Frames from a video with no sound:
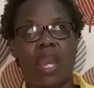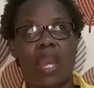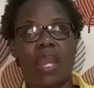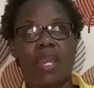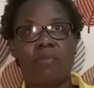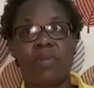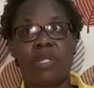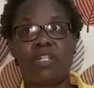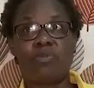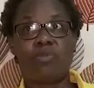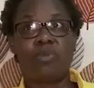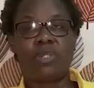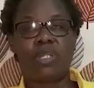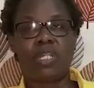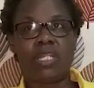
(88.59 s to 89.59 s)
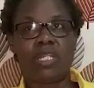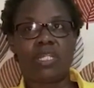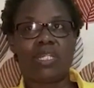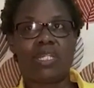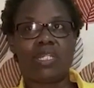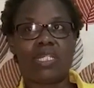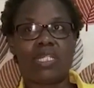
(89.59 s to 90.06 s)
I met
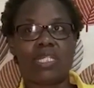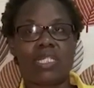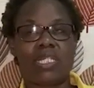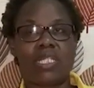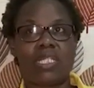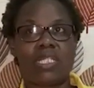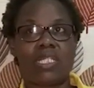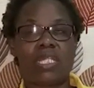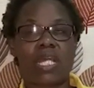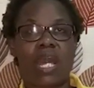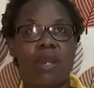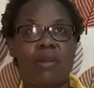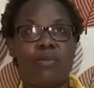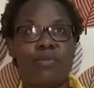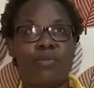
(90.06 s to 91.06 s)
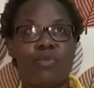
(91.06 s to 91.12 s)
Bone some